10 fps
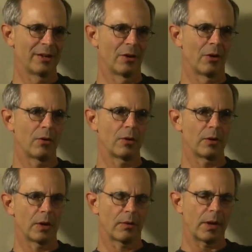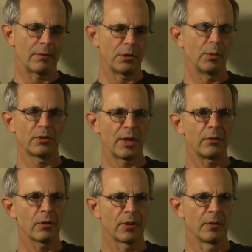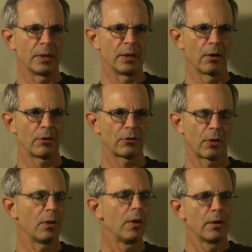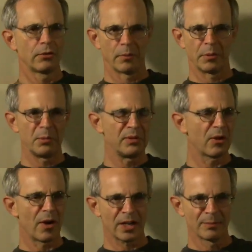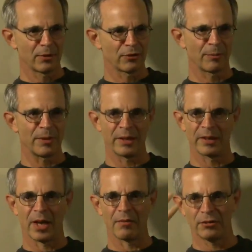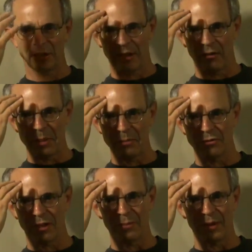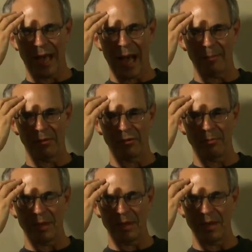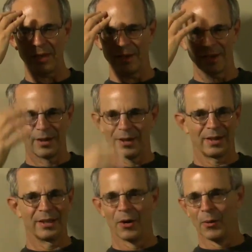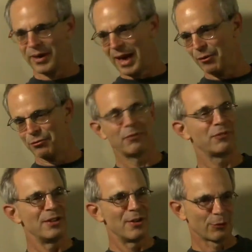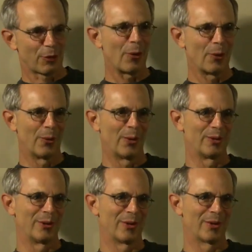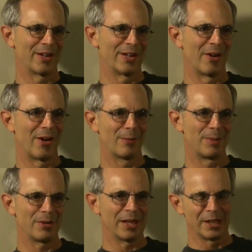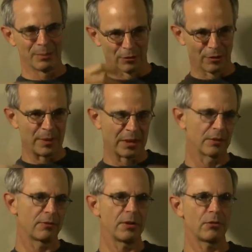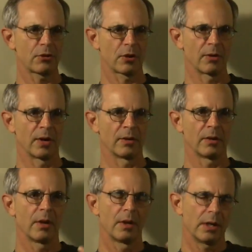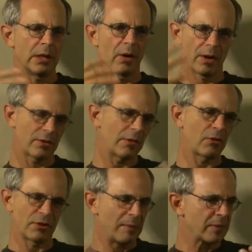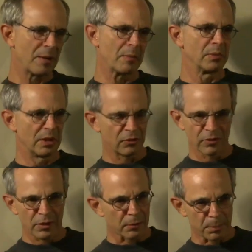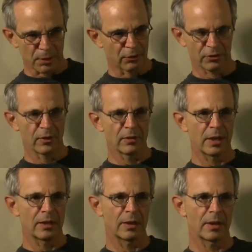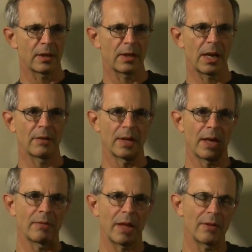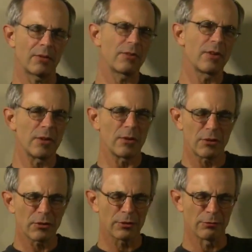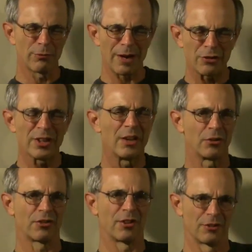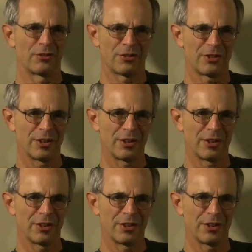if you attend to them, So somebody will be talking about something and all of a sudden I'll remember something that happened to me, when I was 15 years old, or, I'll be thinking about something in the future. And, at the same time, listen to the person and there's just resonances,